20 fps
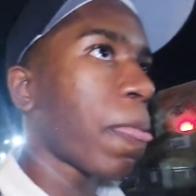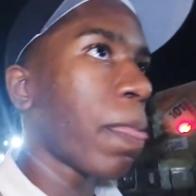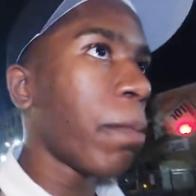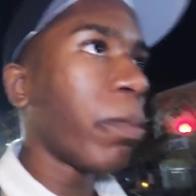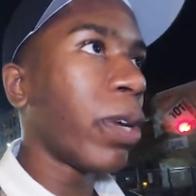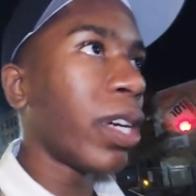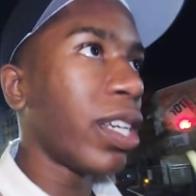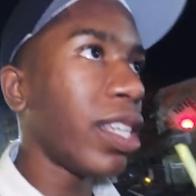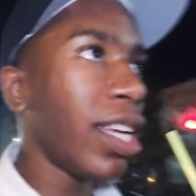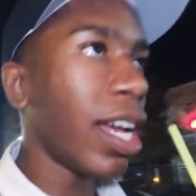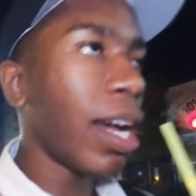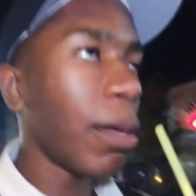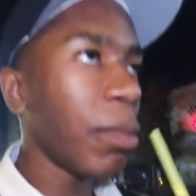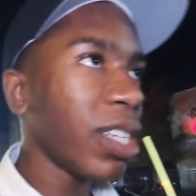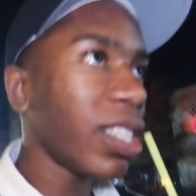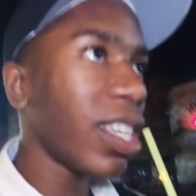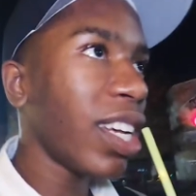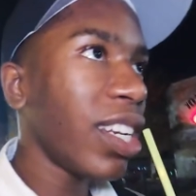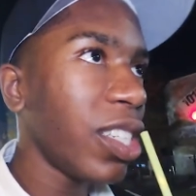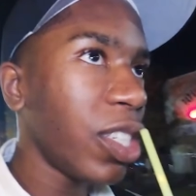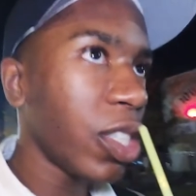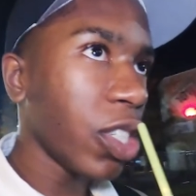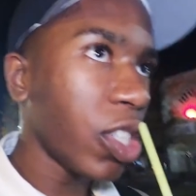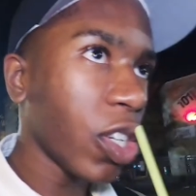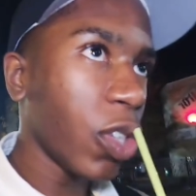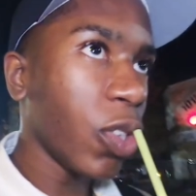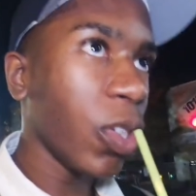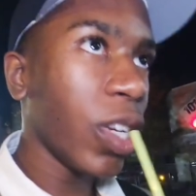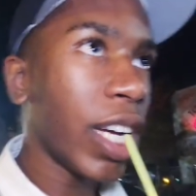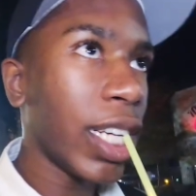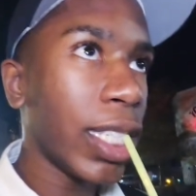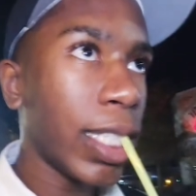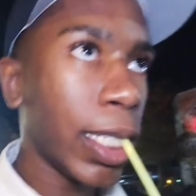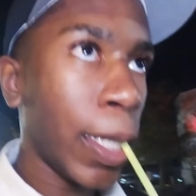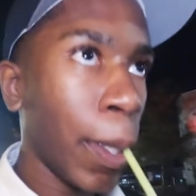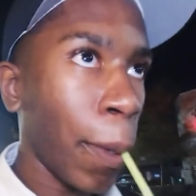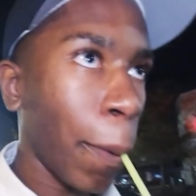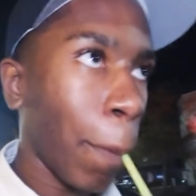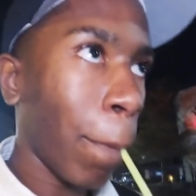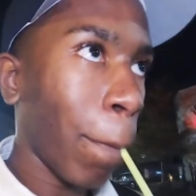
but yeah, I'm excited to show you guys it.